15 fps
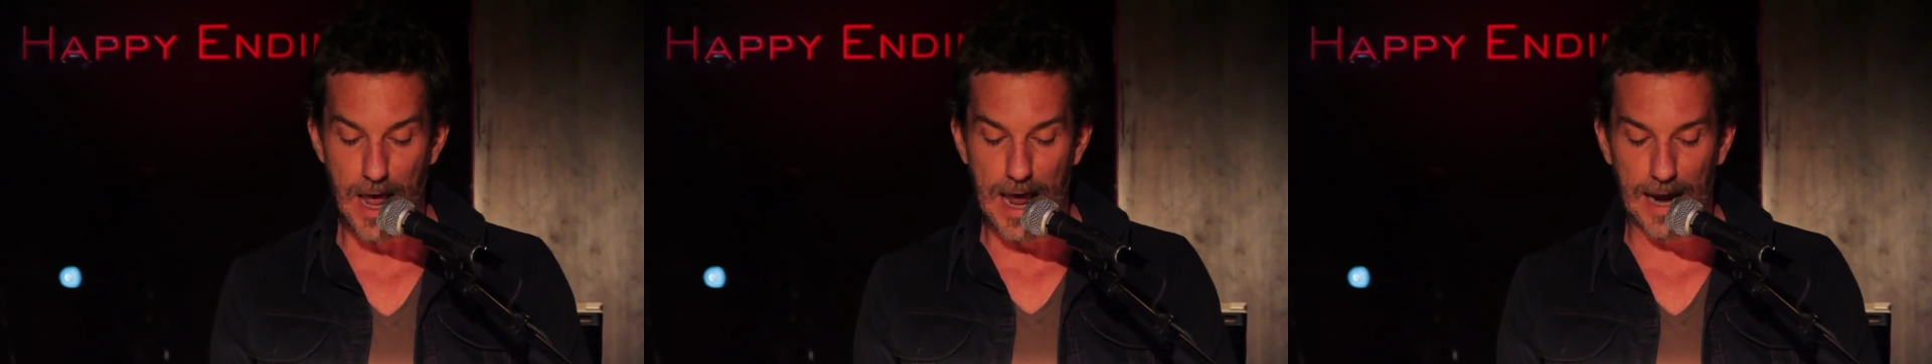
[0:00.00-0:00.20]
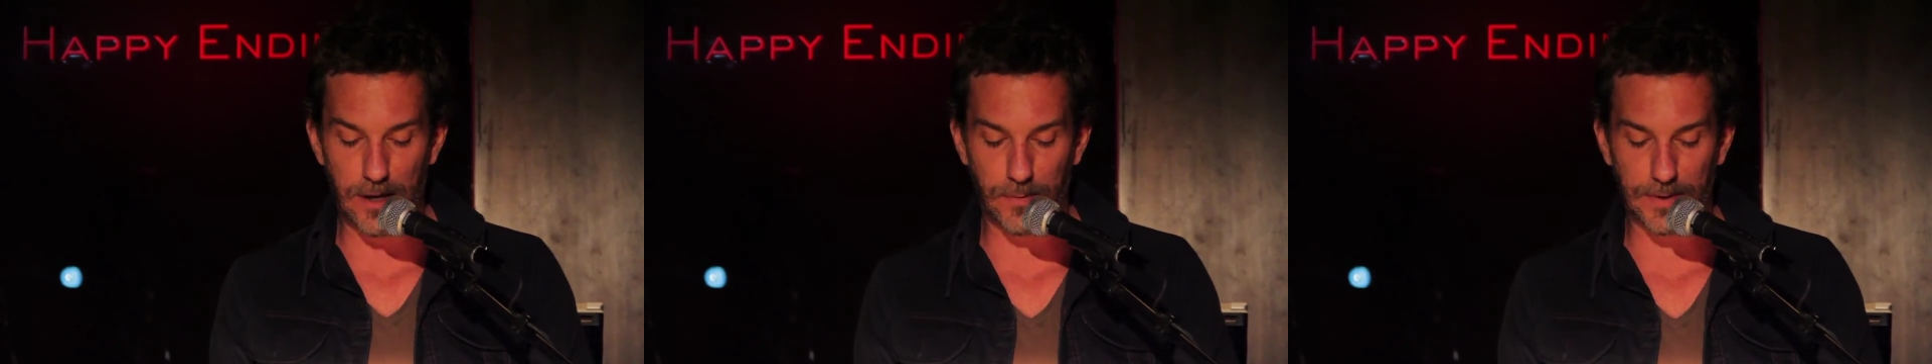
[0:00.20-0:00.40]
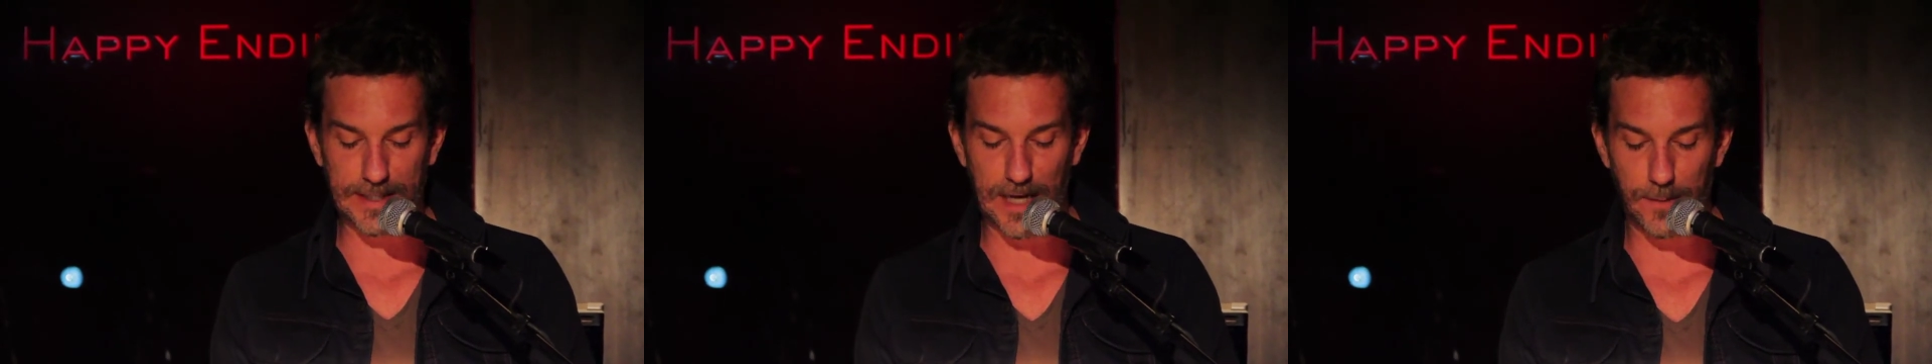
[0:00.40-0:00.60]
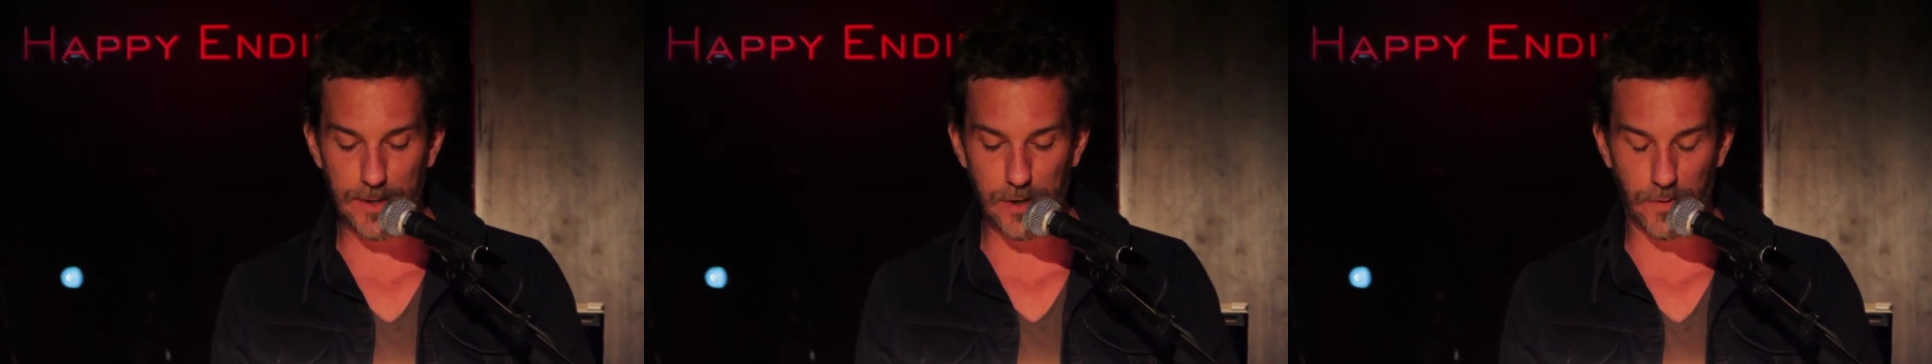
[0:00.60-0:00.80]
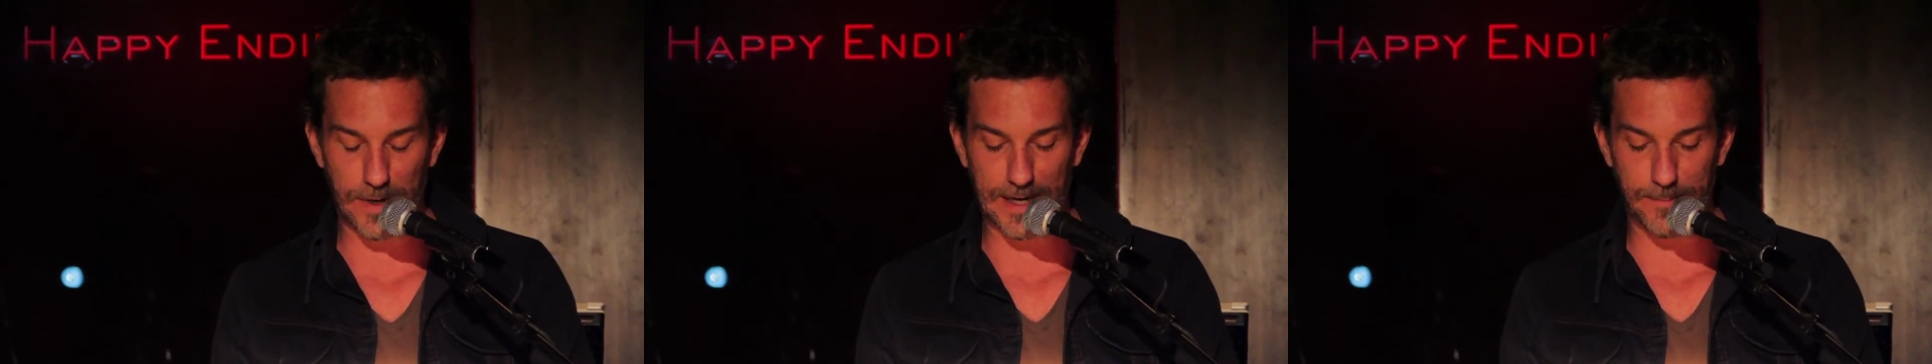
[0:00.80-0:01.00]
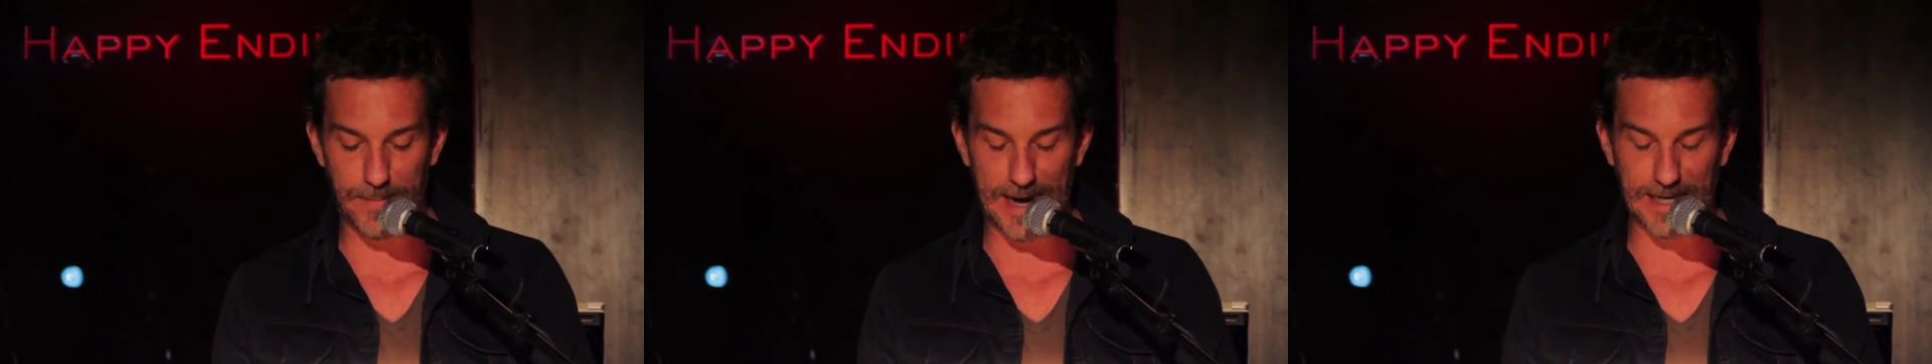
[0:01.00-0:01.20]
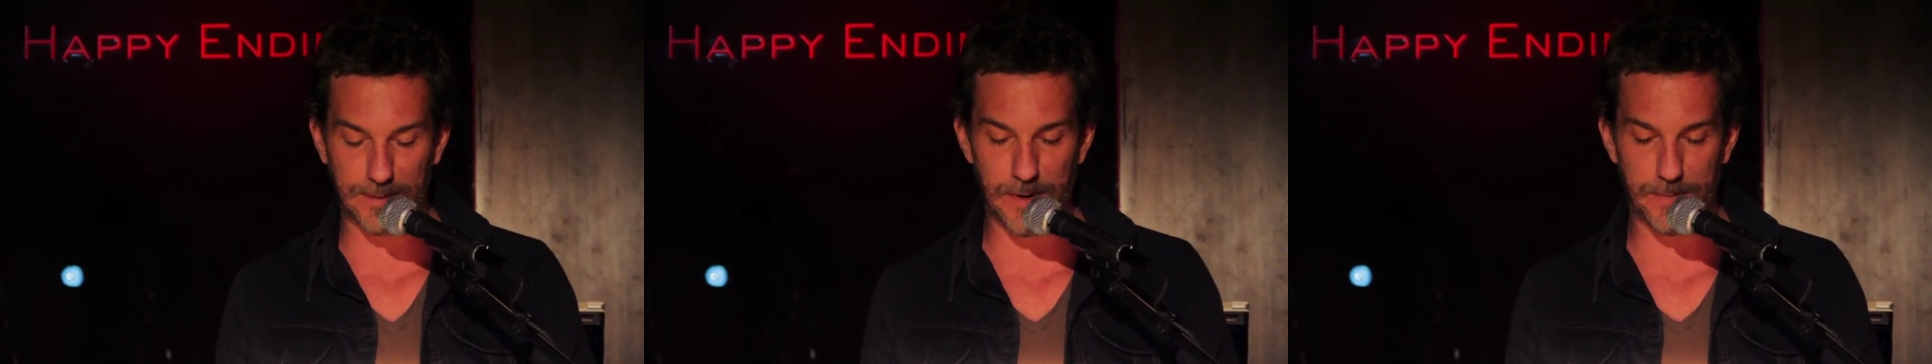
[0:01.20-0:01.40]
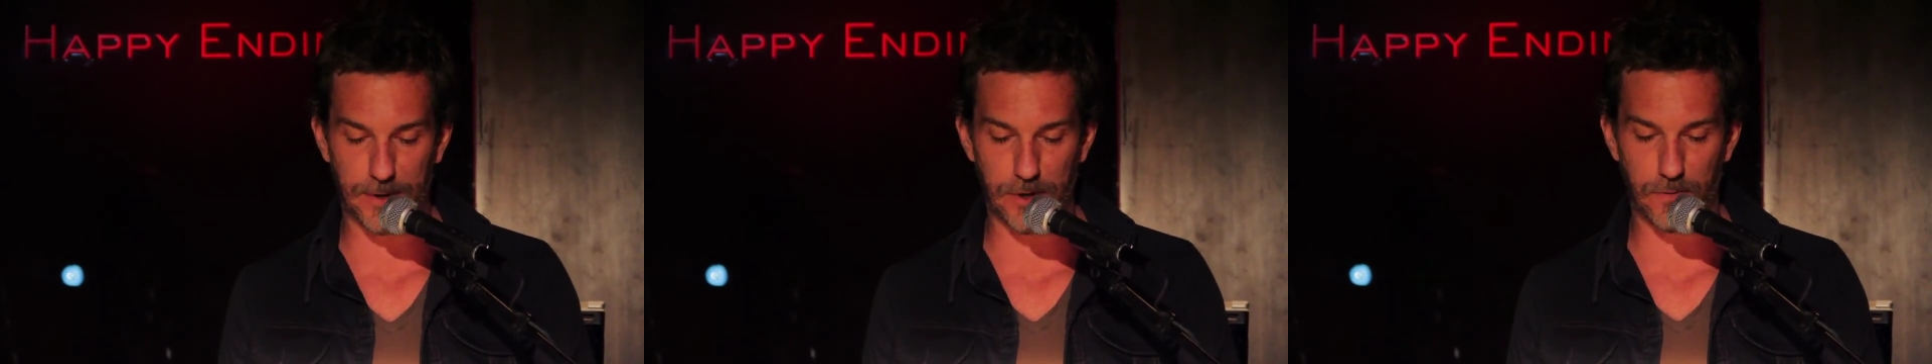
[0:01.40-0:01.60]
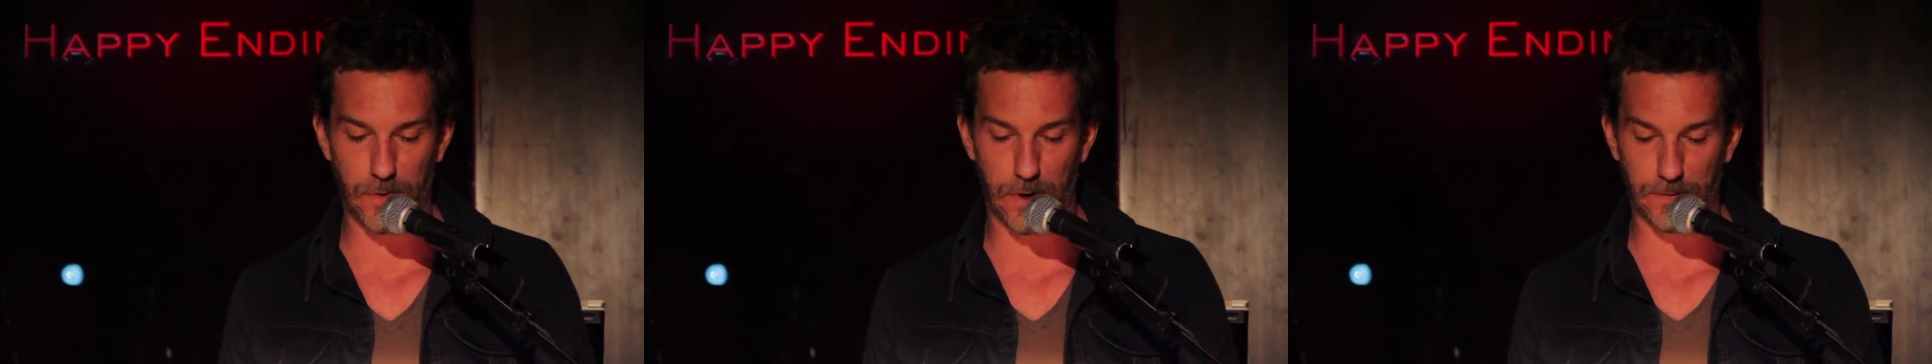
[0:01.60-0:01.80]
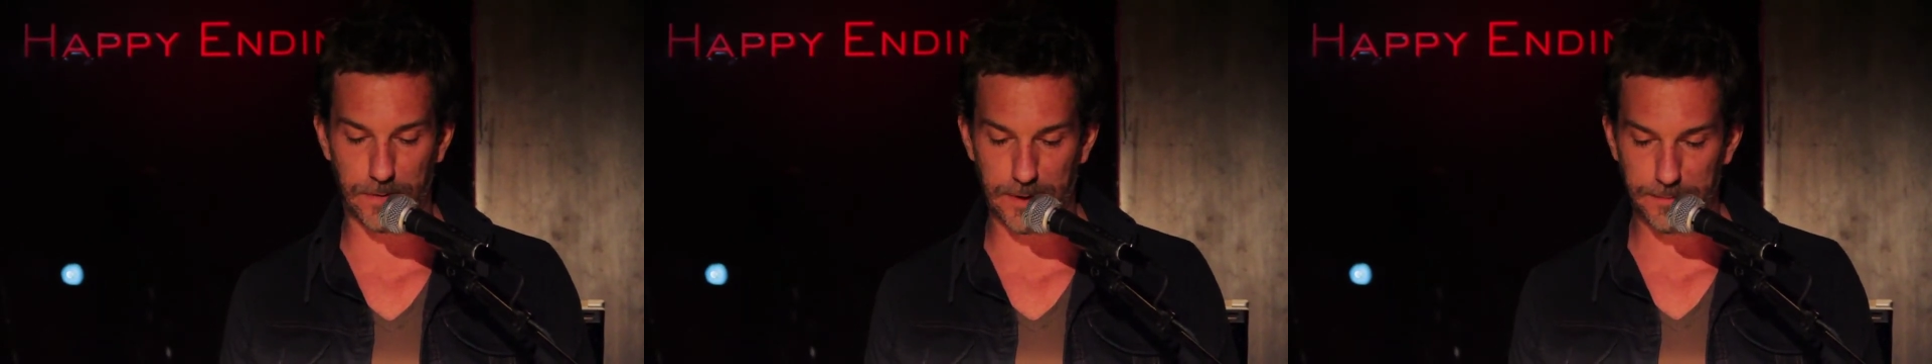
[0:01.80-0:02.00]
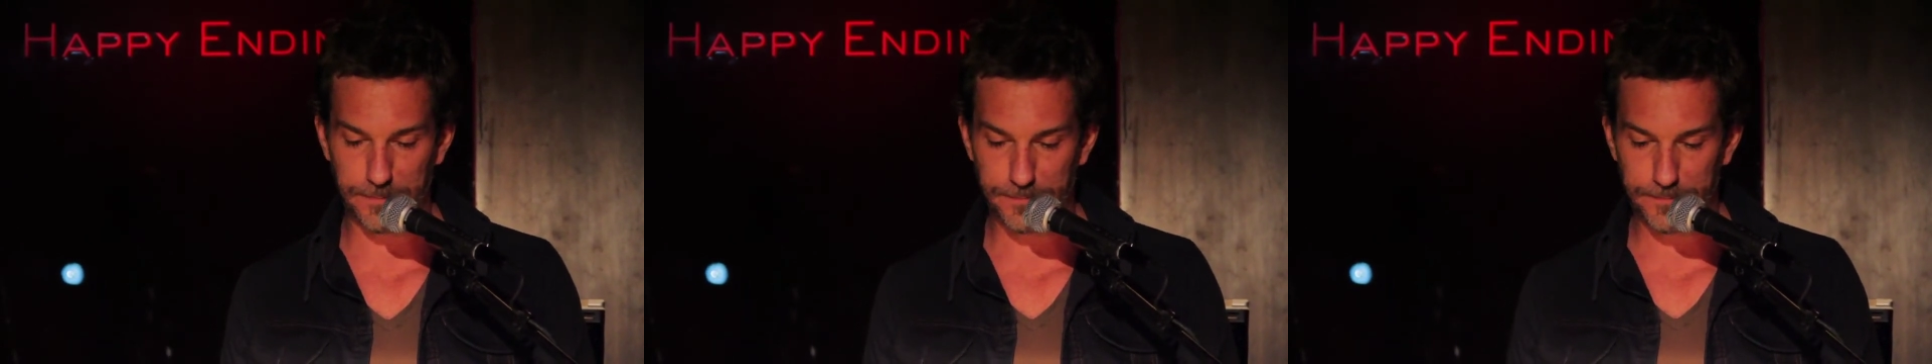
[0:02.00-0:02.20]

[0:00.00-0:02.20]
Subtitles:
and you will tell me you want to get back to me, but you won't.